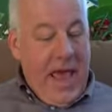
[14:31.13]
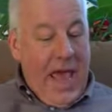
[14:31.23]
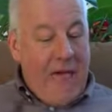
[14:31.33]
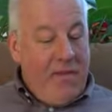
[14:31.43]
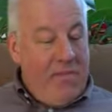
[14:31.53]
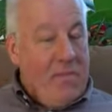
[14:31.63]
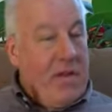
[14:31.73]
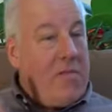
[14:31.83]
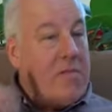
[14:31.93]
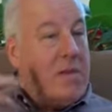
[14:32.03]
having
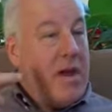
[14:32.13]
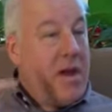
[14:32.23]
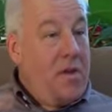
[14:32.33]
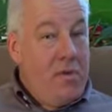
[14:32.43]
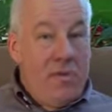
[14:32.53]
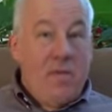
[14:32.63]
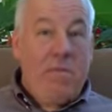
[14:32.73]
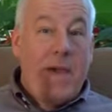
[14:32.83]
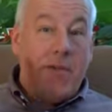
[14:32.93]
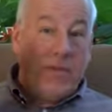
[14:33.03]
been buried with him.
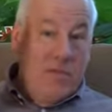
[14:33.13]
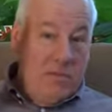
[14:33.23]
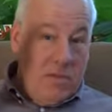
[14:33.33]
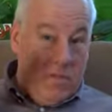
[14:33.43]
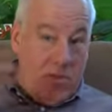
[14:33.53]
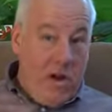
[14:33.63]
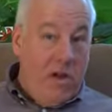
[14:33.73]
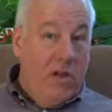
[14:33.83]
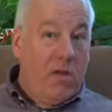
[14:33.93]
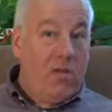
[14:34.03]
Baptism is a
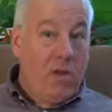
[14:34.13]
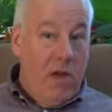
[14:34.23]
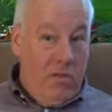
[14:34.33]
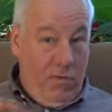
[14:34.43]
burial, right?